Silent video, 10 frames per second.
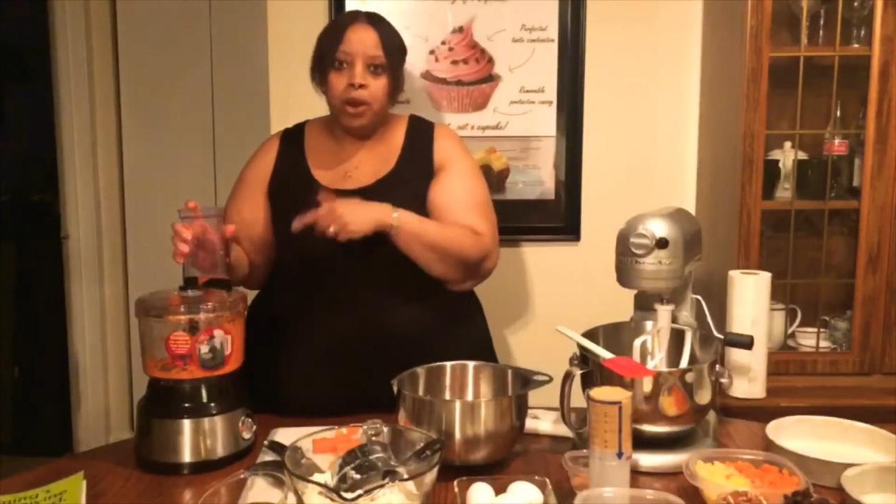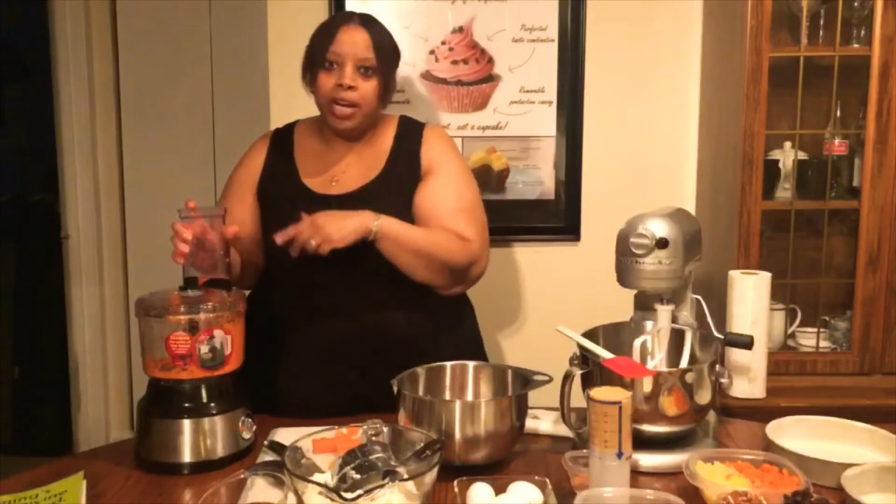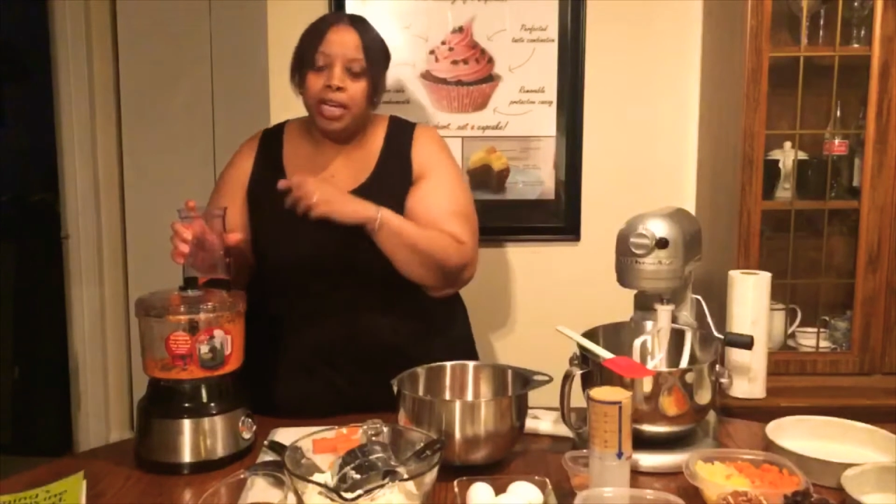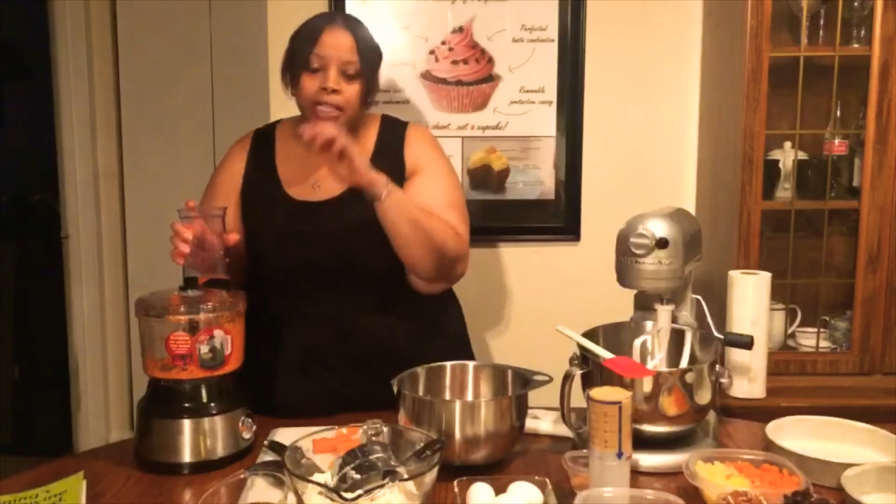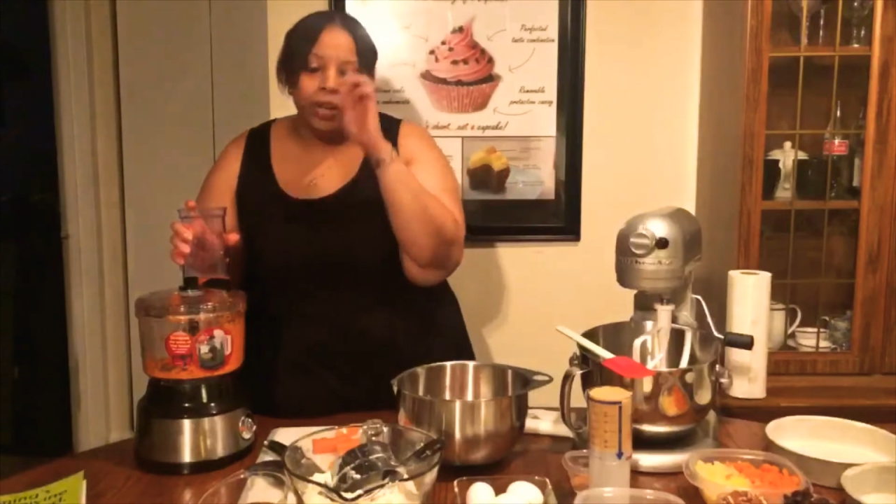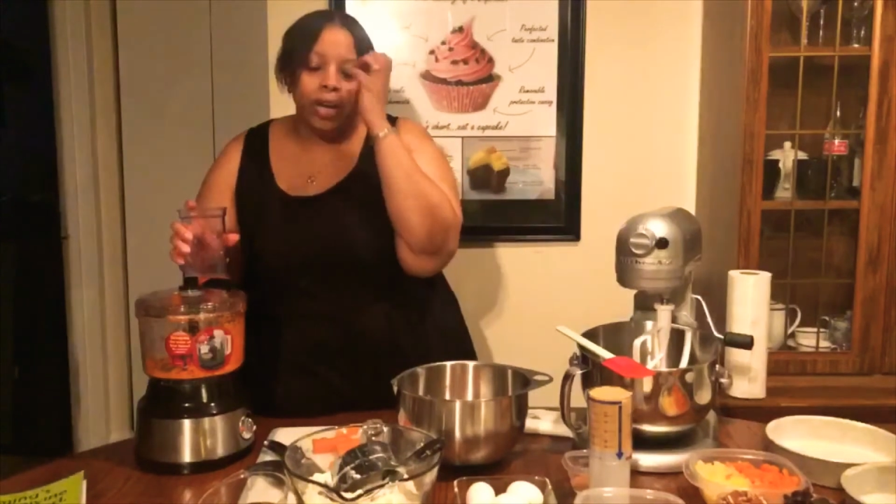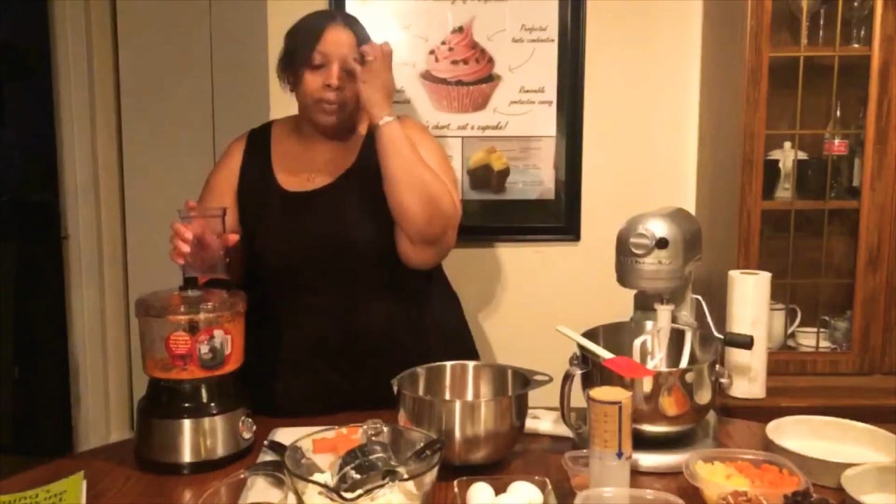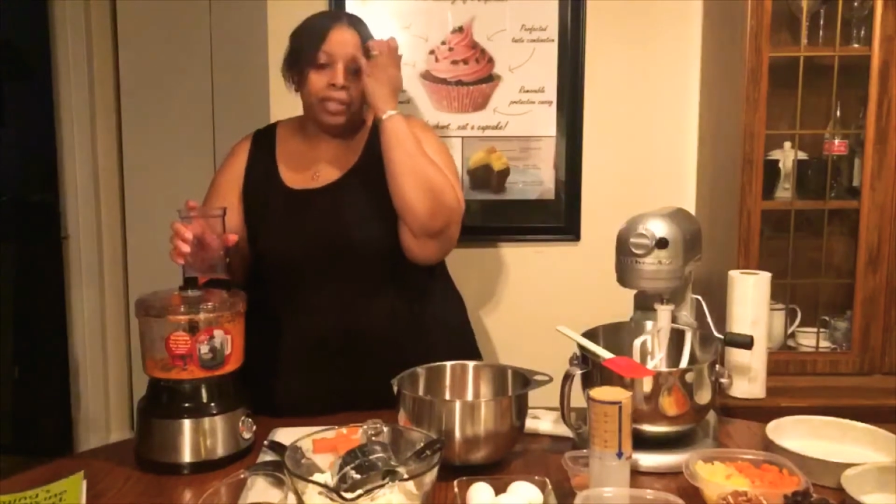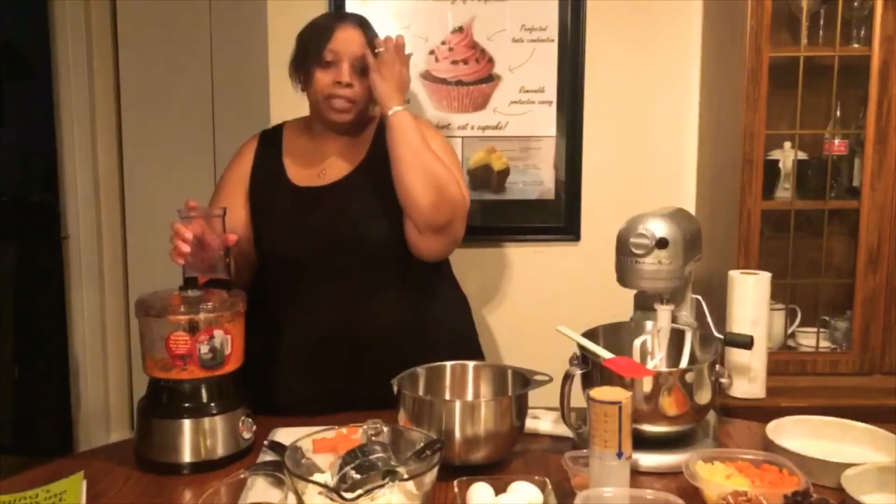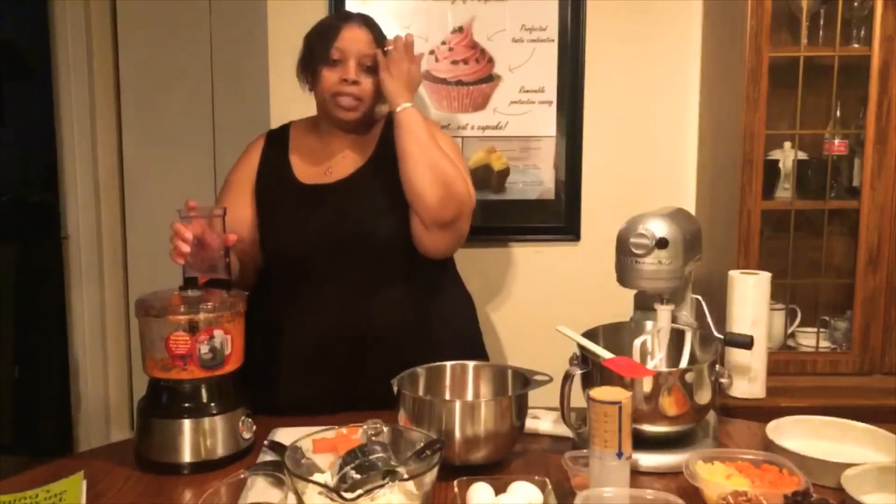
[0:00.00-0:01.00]
I cut it on, I
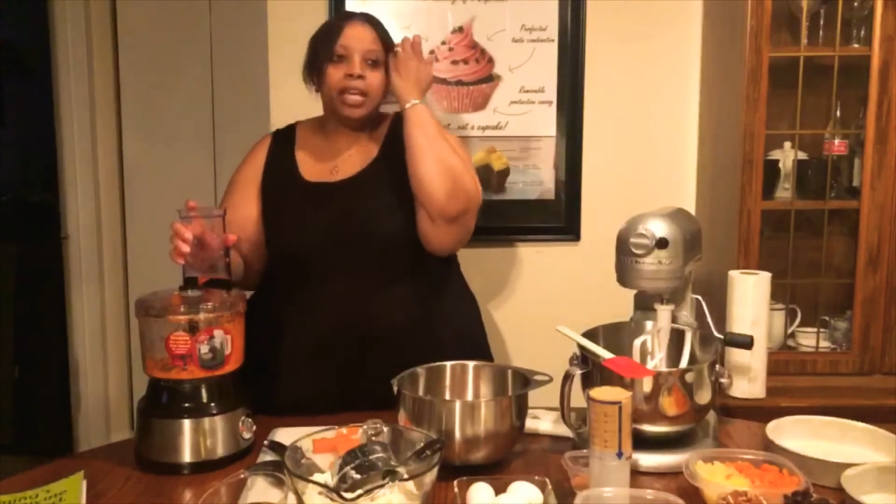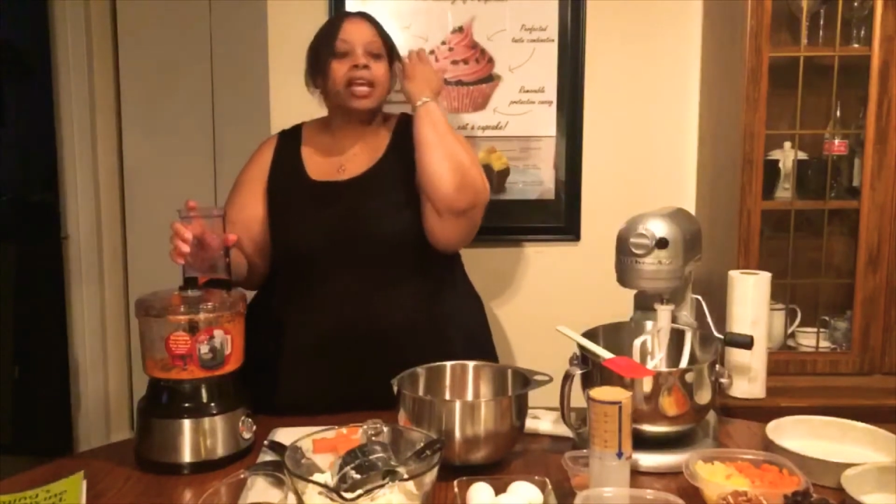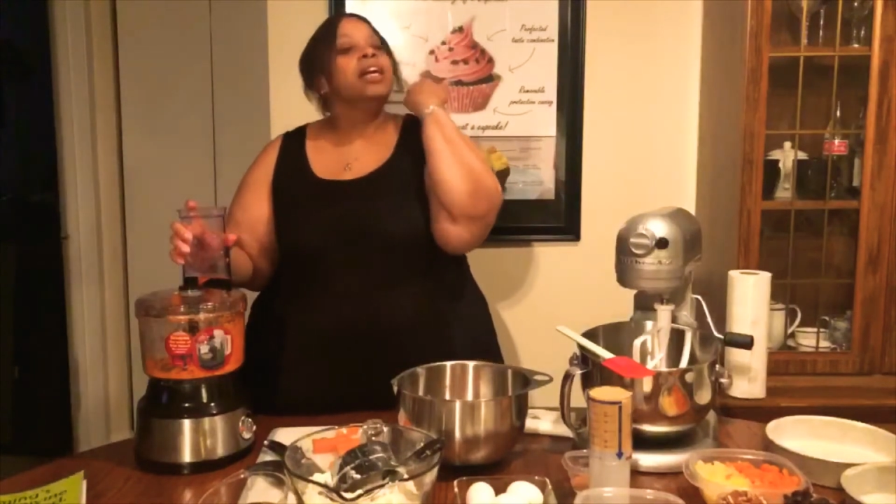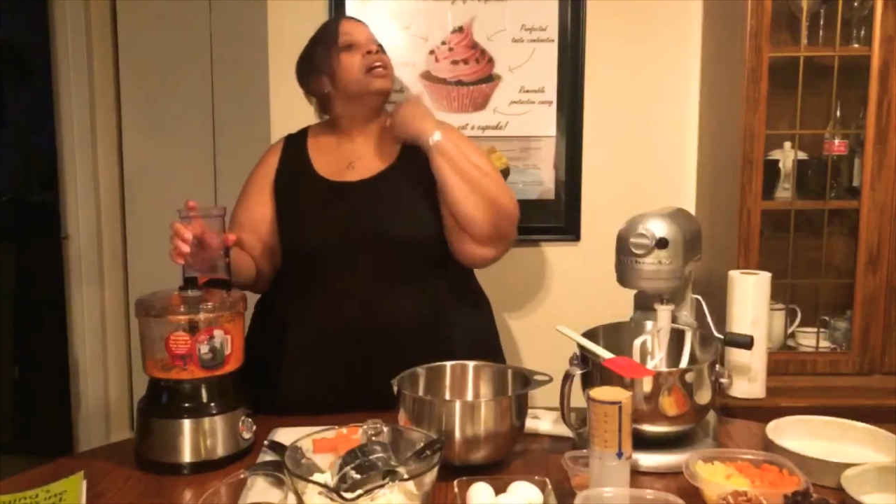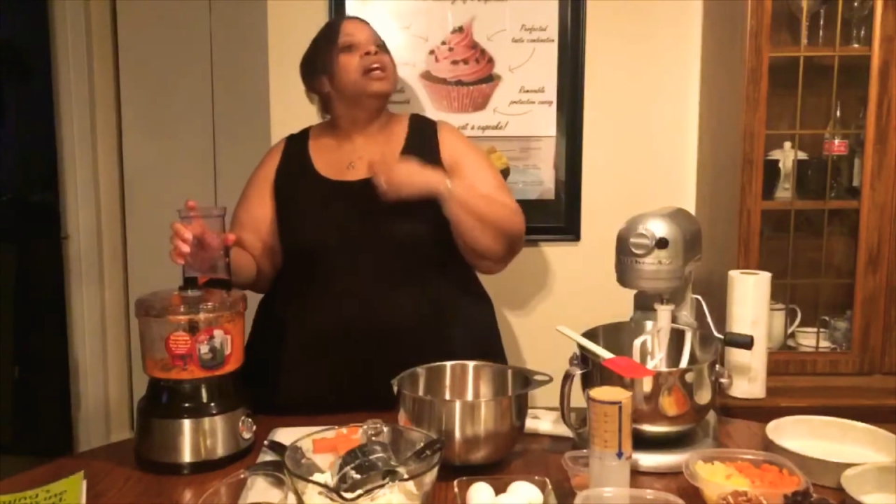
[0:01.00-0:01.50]
wanted to say,